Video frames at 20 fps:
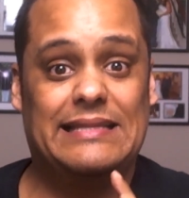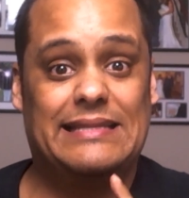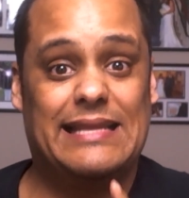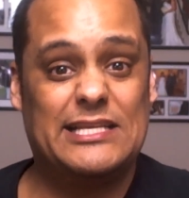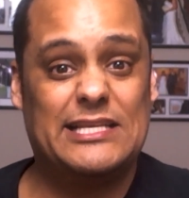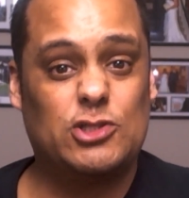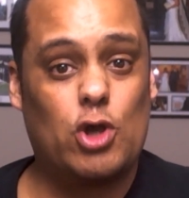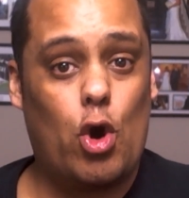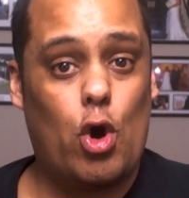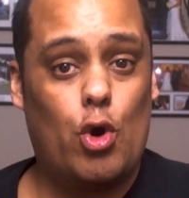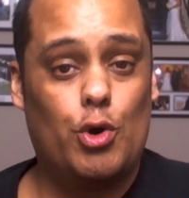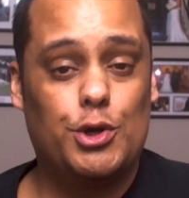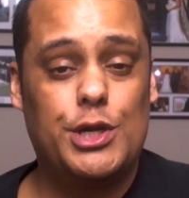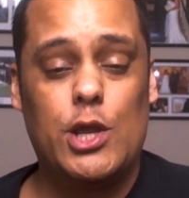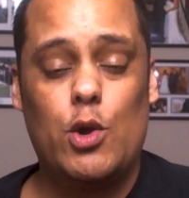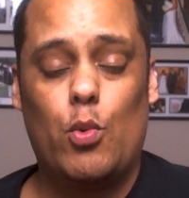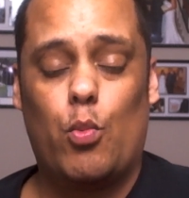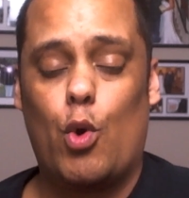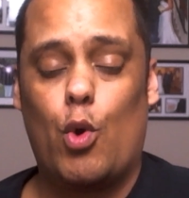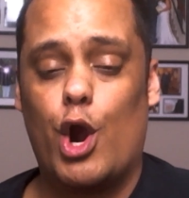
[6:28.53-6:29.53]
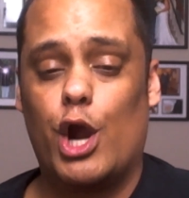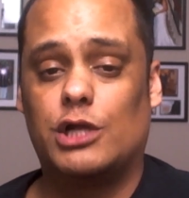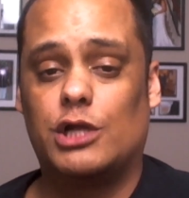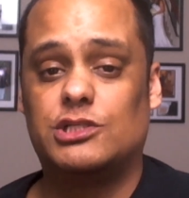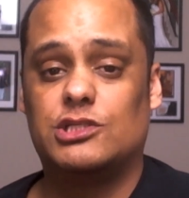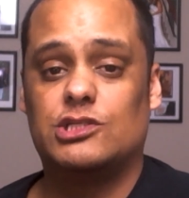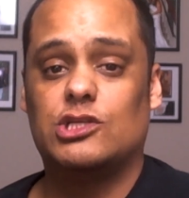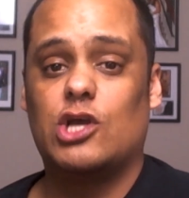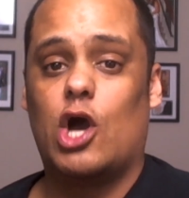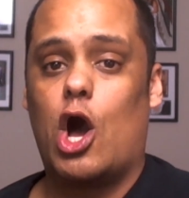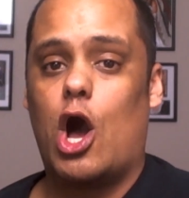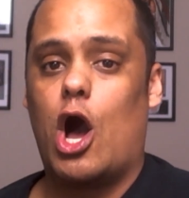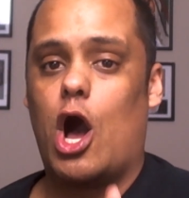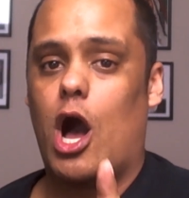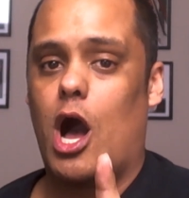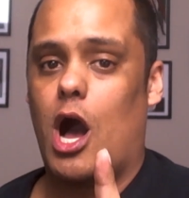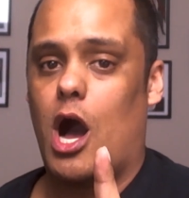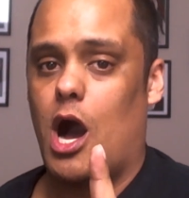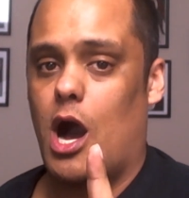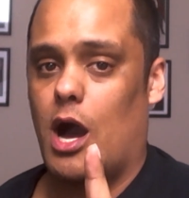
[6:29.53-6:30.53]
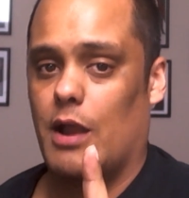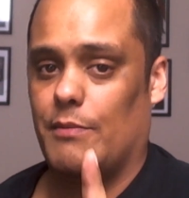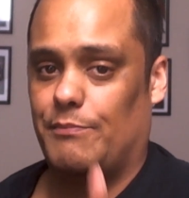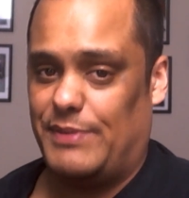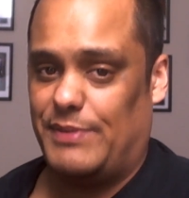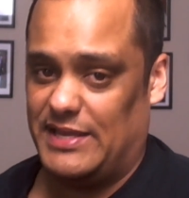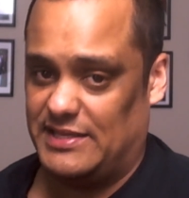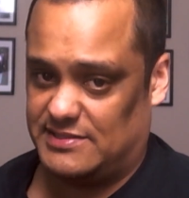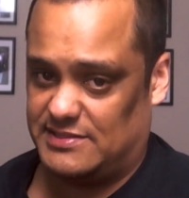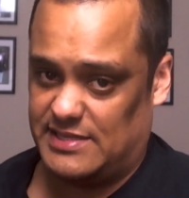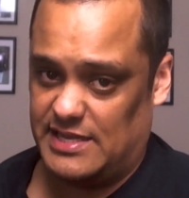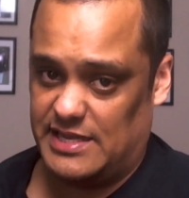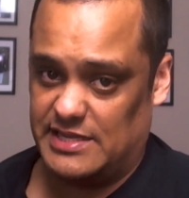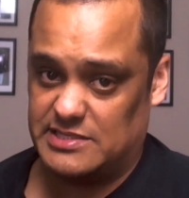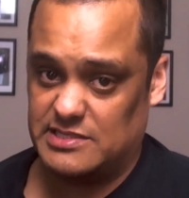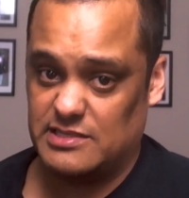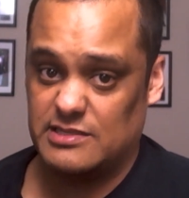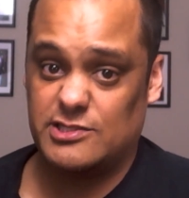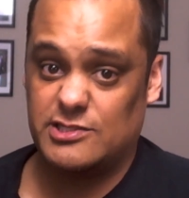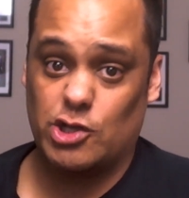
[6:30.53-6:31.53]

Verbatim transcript: this only works on PCs.